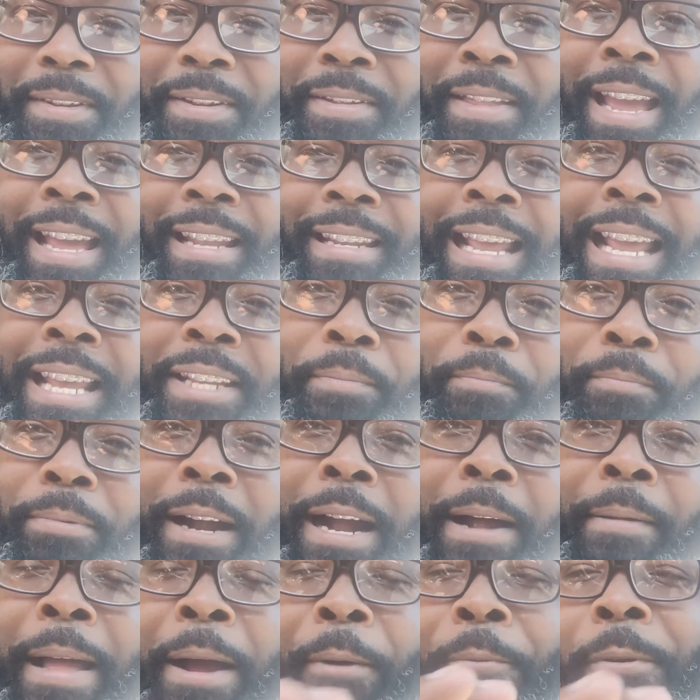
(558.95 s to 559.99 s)
That's
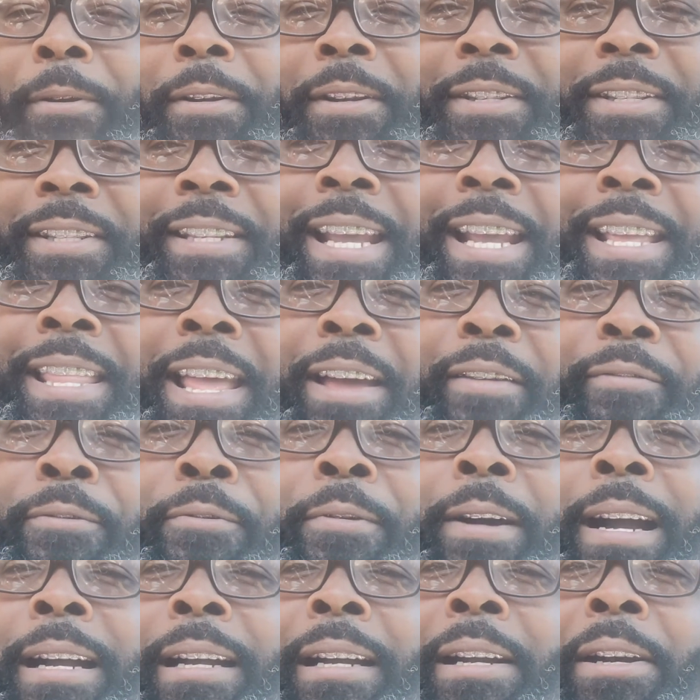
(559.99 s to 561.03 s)
probably, I want to say that before I